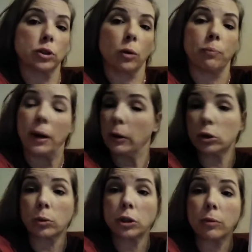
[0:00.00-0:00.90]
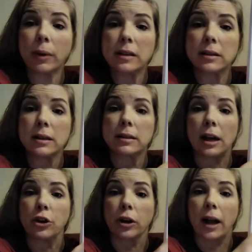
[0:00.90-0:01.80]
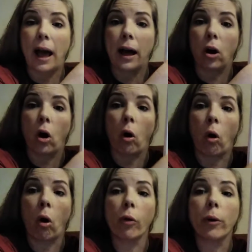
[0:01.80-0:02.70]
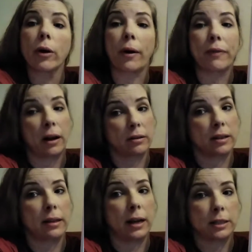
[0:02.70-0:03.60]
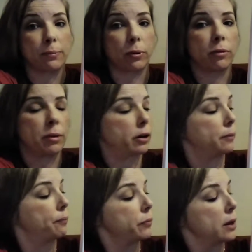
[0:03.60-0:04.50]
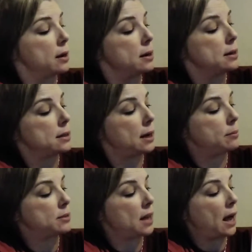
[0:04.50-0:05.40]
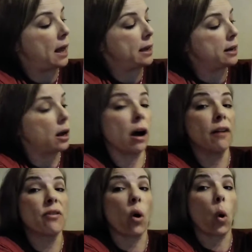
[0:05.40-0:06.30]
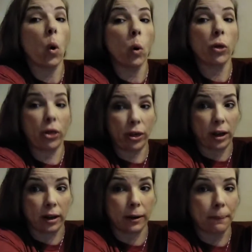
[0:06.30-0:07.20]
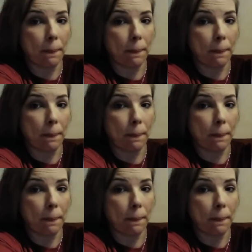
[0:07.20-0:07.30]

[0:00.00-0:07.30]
So pick which one your base is, and you're going to add all the way around the outside. That's perimeter. Times height of the whole thing.